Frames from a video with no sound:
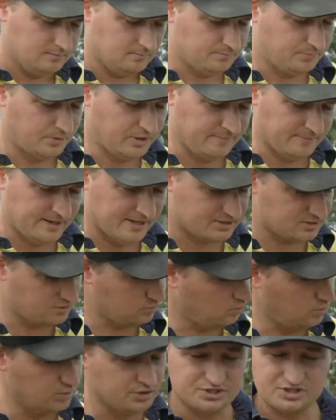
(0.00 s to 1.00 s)
Pretty much,
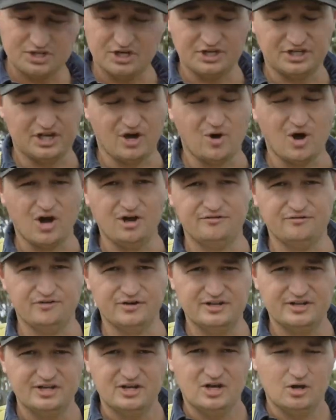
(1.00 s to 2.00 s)
we're just going to go over
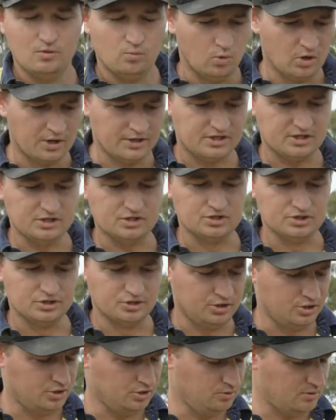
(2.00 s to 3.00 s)
it, what it can
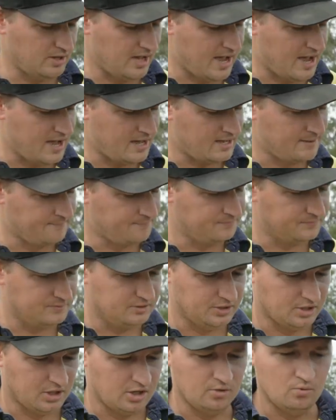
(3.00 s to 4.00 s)
do,
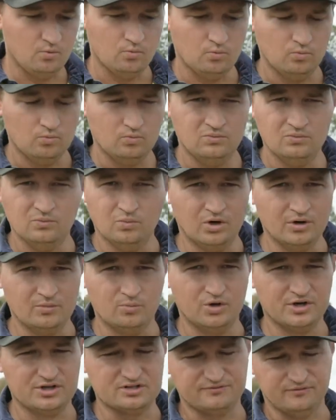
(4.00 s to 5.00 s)
you know,
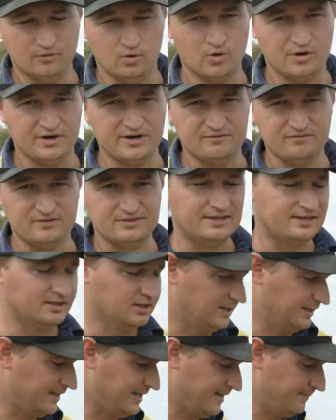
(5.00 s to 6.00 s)
what it's for and everything
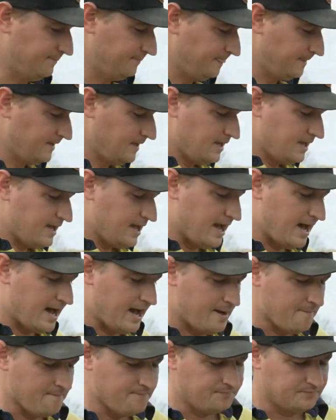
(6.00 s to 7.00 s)
like that.
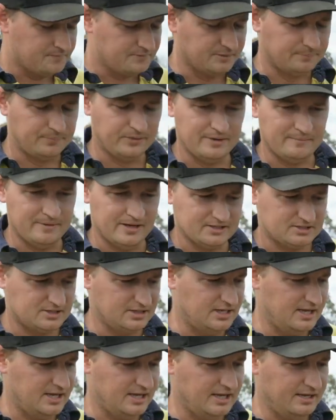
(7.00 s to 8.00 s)
So pretty much,
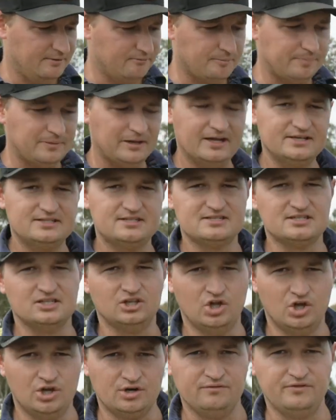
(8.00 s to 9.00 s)
it replaces a
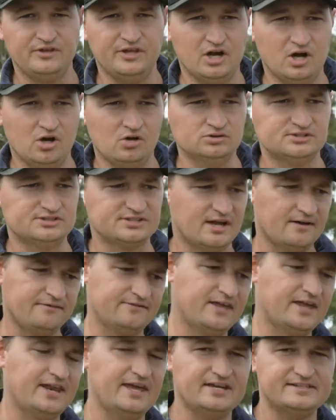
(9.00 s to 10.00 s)
lot of the old stuff
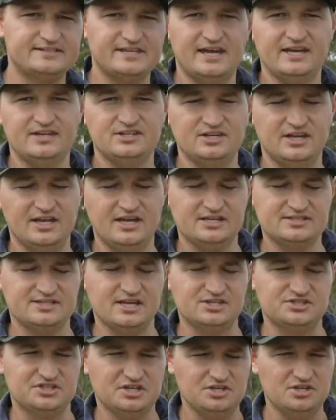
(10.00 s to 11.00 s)
that
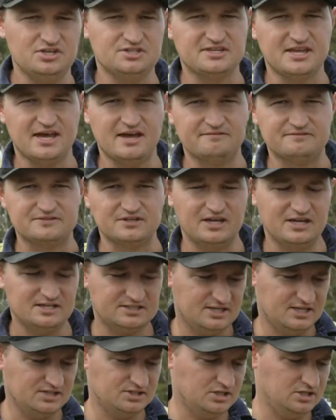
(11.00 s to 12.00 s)
XAG used to have. So
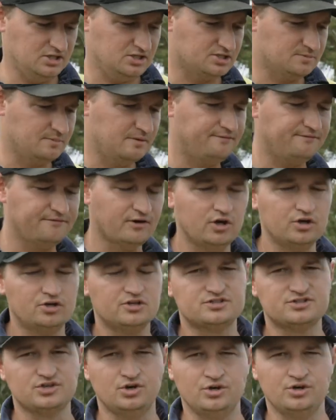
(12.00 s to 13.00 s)
XAG used to be
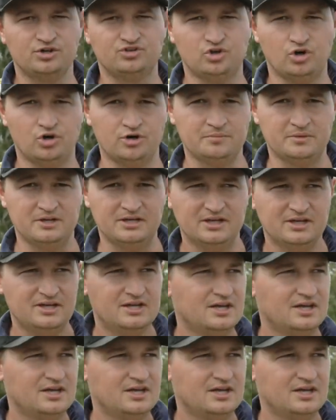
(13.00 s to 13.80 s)
focused on autonomy.